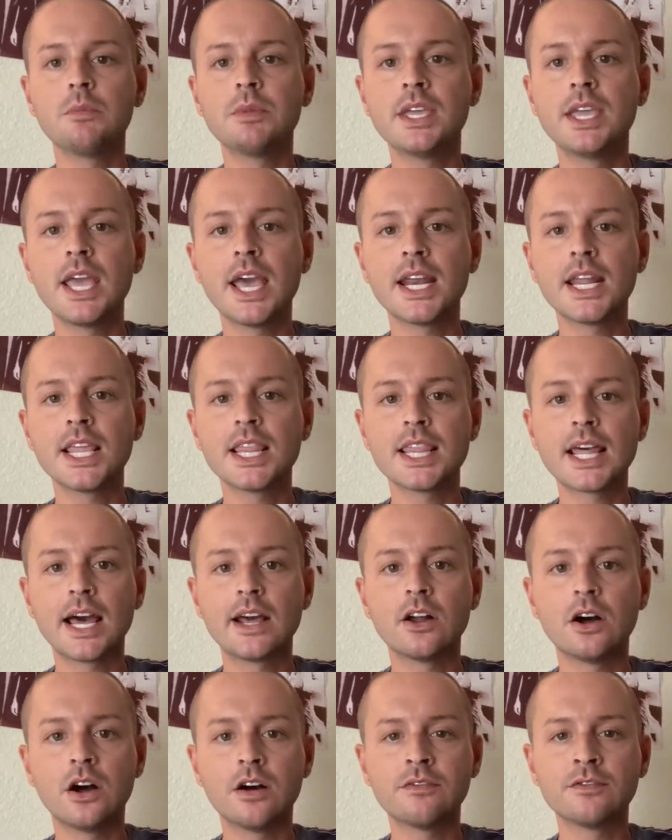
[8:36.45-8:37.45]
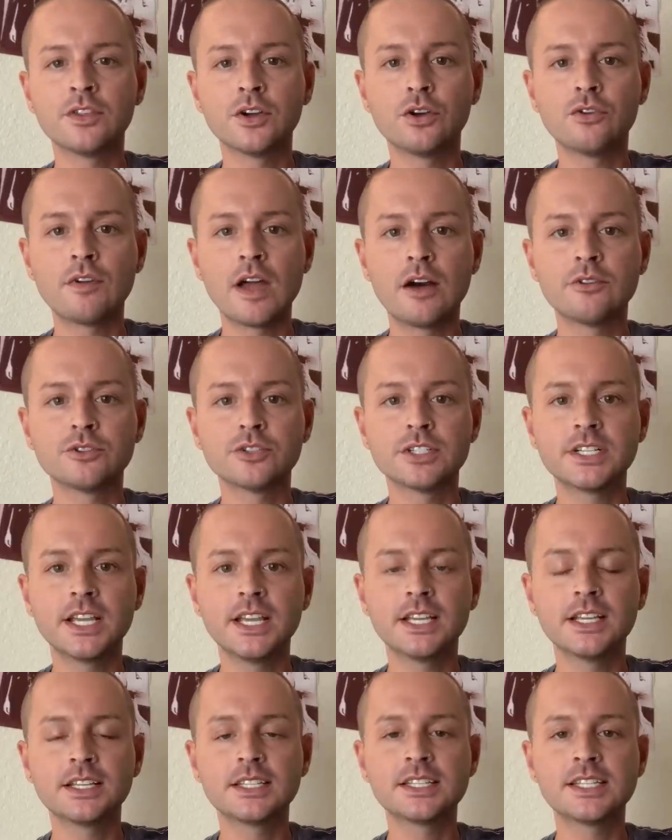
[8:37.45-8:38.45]
getting that off the ground or
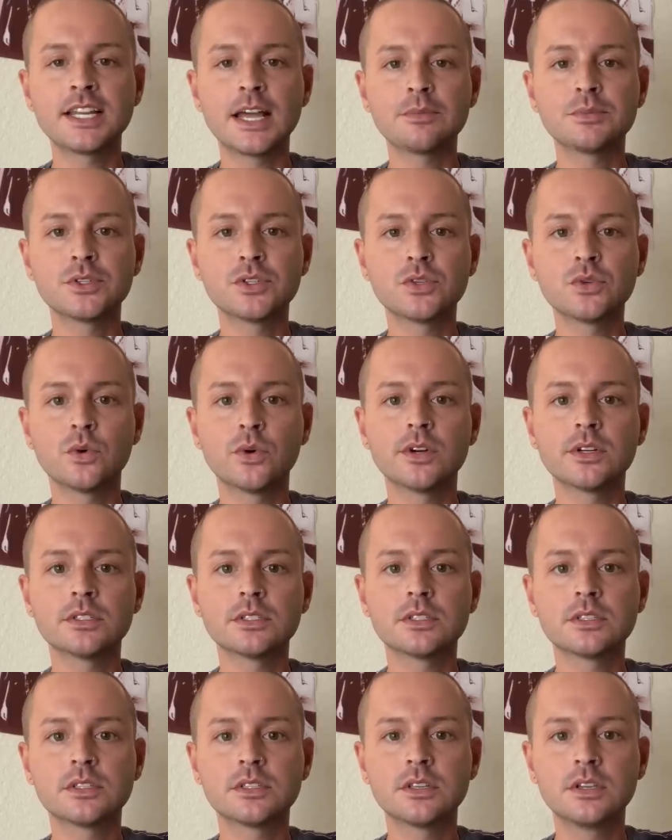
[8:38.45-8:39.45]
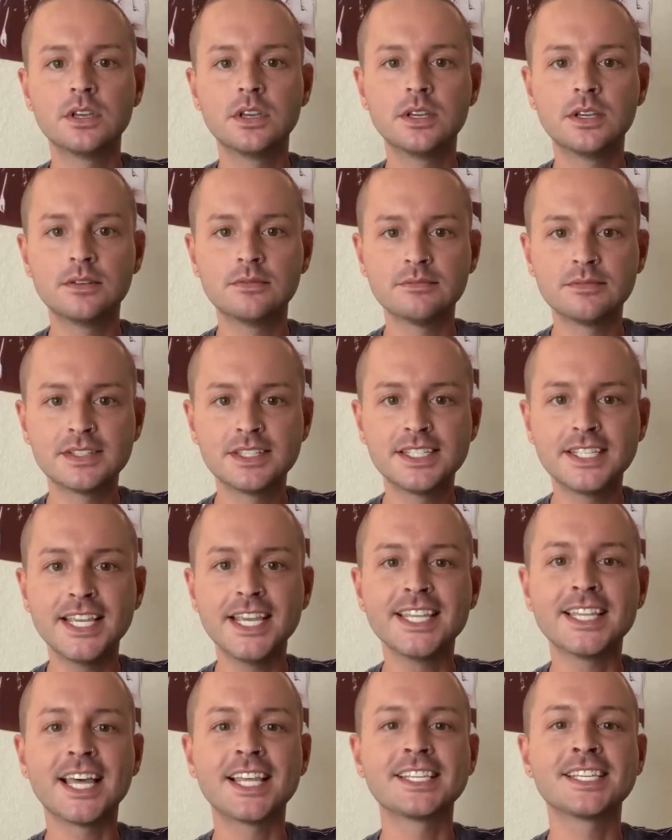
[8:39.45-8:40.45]
taking steps towards
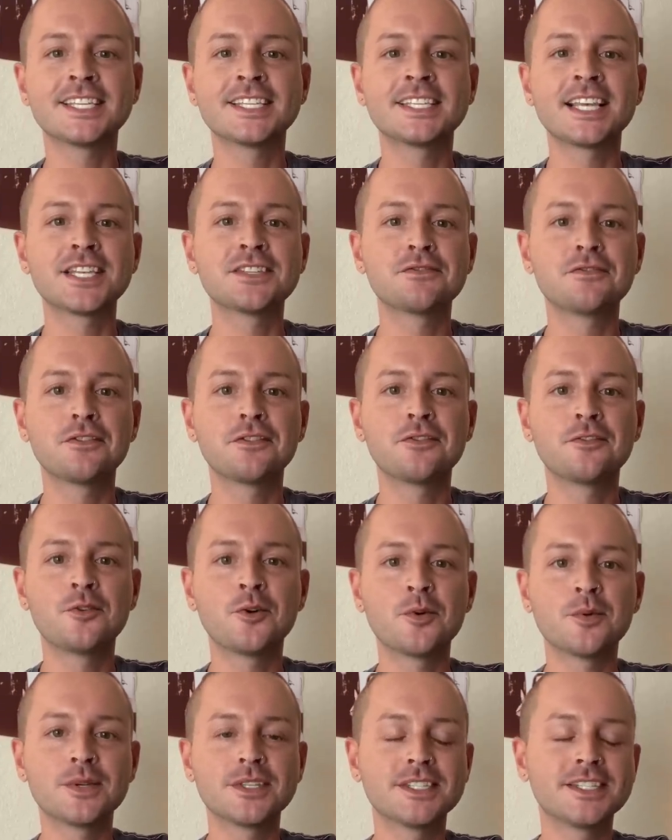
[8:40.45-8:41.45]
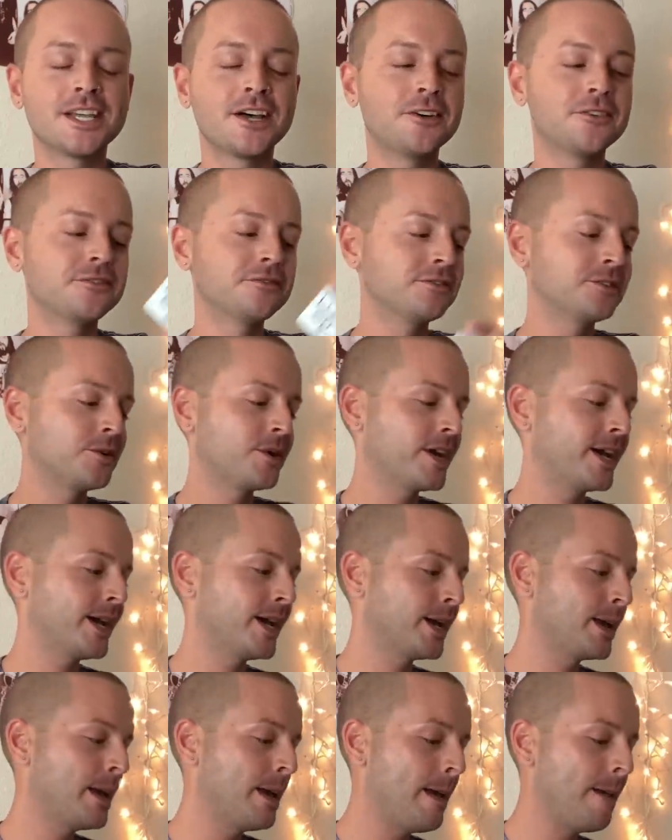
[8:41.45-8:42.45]
seeing that successful for oneself,
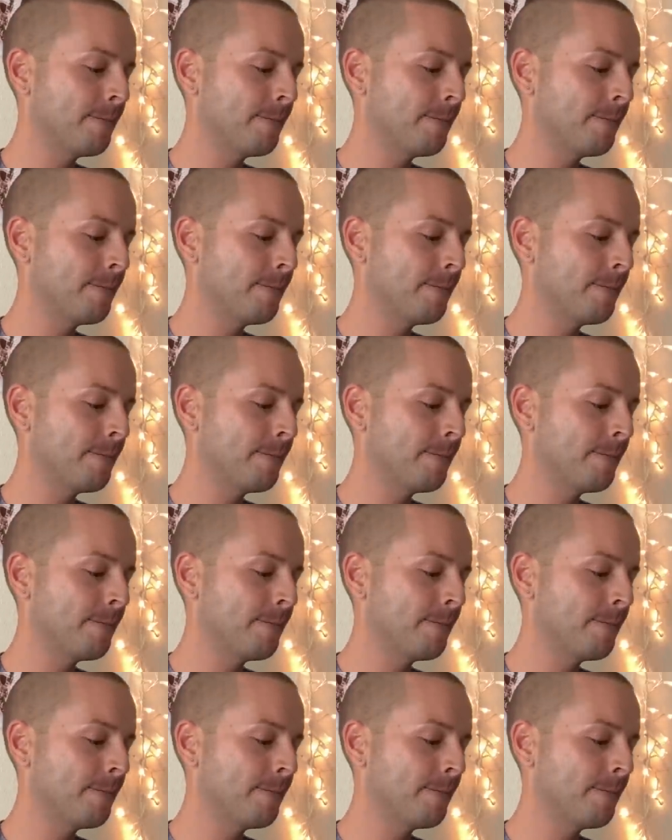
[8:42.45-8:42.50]
okay?